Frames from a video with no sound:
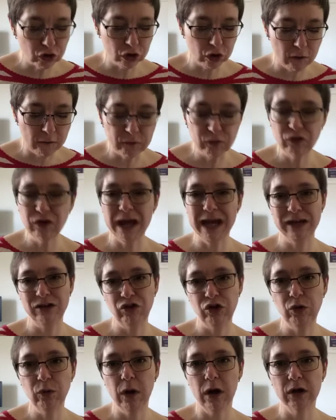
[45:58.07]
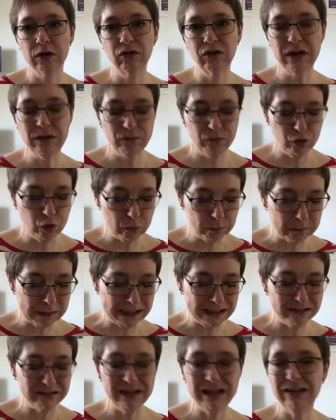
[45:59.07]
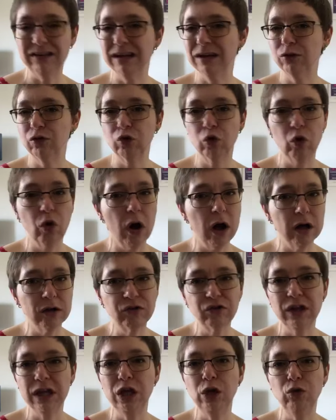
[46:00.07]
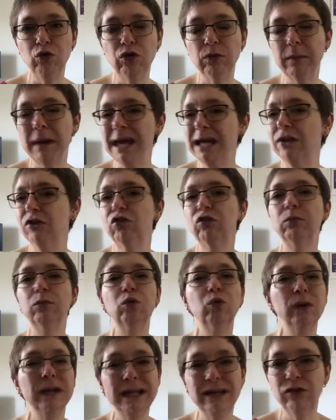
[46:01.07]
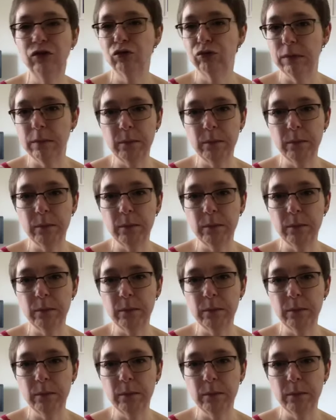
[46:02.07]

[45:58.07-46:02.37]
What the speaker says: contact you asking for your bank details or asking you to make a small interim